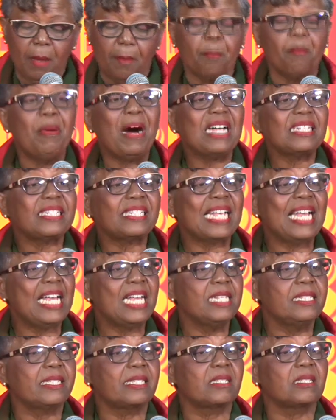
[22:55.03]

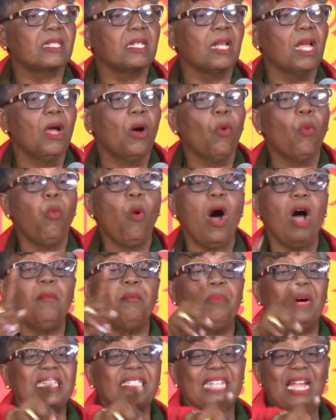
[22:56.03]
Buses,
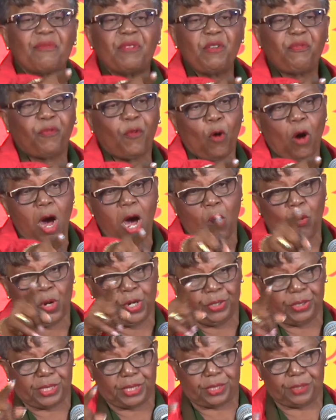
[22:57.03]
one bus every 4
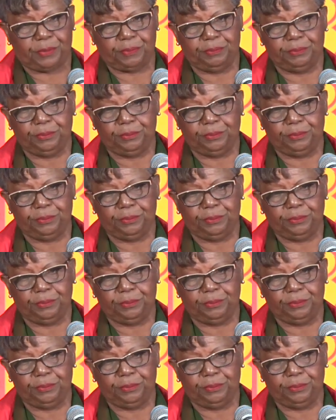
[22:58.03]
hours.